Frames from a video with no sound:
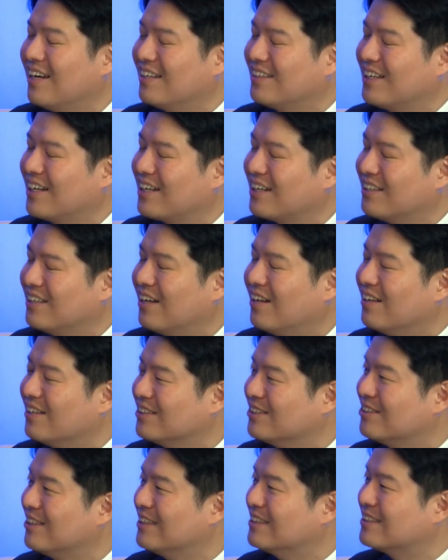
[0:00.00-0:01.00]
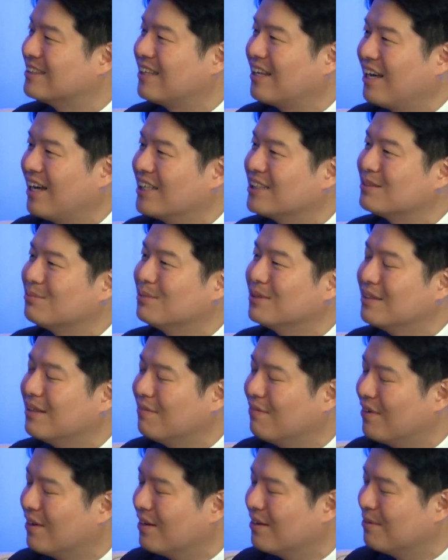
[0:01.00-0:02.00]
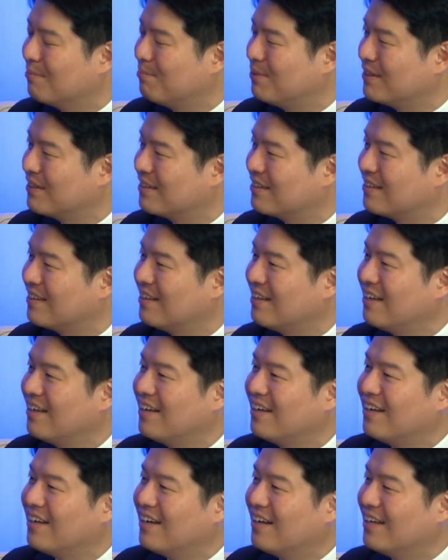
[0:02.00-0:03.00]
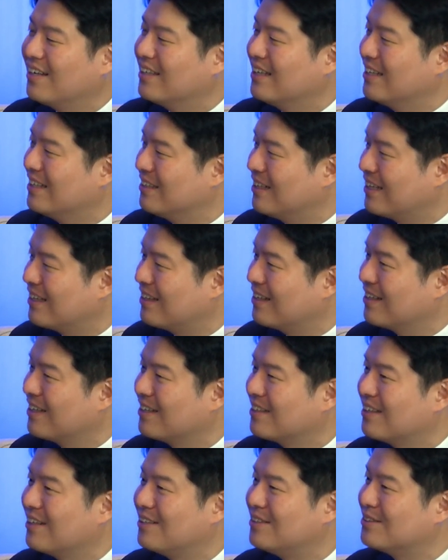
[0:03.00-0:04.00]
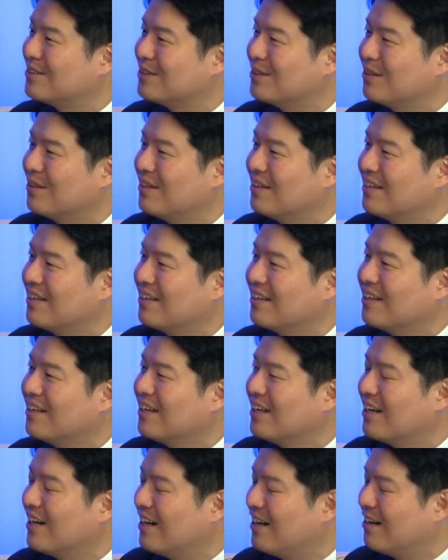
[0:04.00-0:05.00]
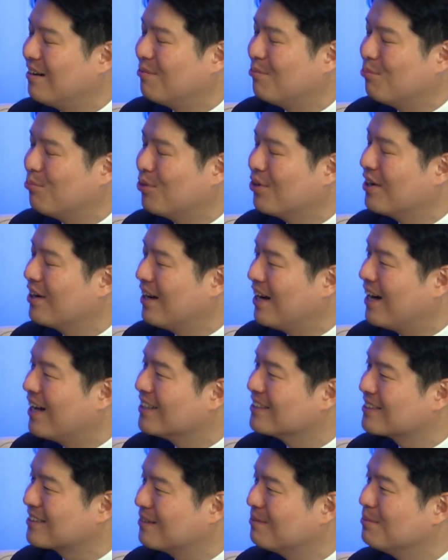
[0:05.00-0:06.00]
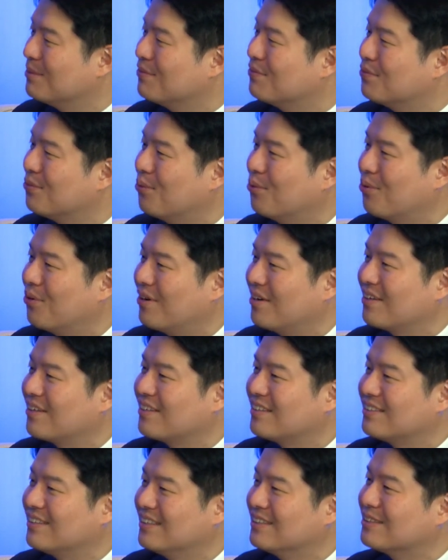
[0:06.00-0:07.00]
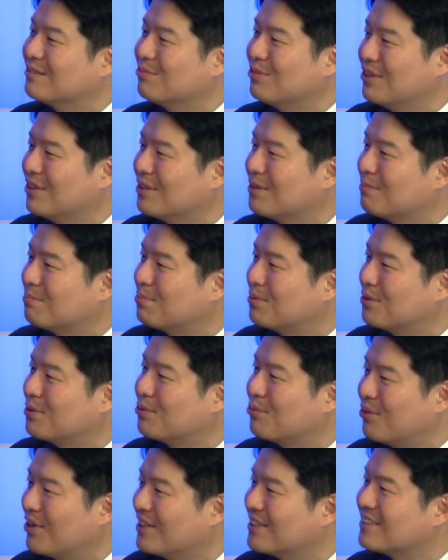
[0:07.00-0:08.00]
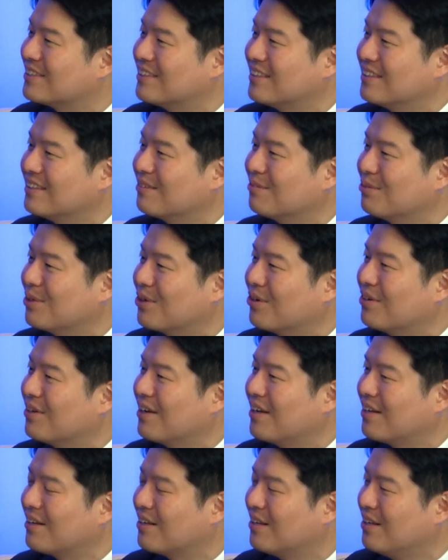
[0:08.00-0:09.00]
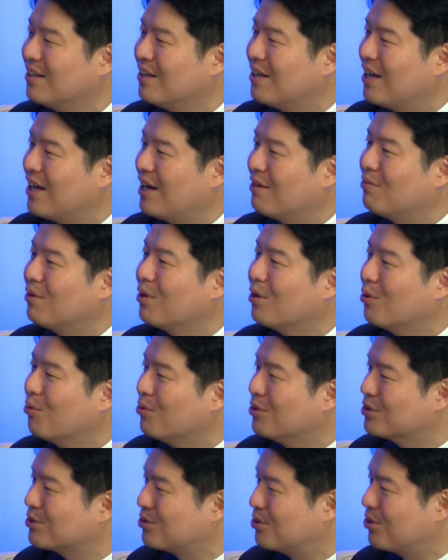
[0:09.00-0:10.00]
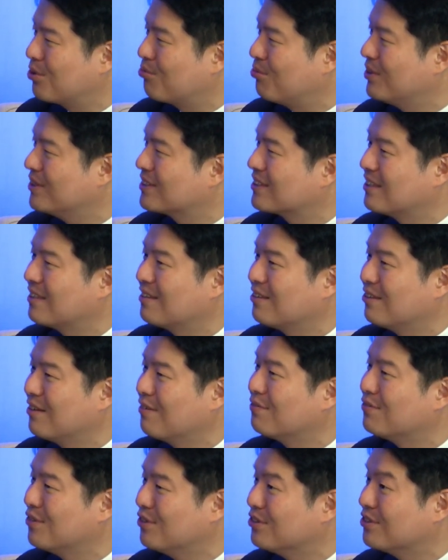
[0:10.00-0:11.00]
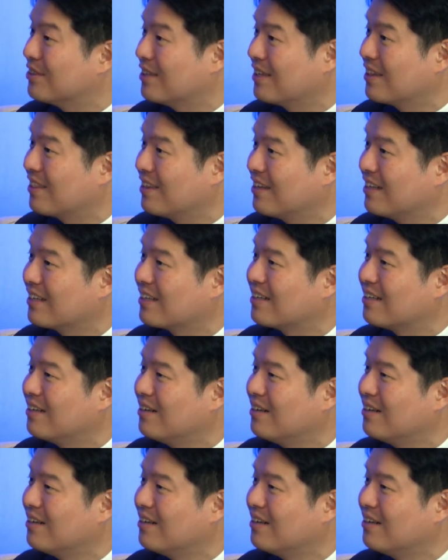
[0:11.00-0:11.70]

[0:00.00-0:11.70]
Technology this has been developing. And I think there's what I asked you before, is really progressing. We're going to have a lower stroke risk in the near future, I think.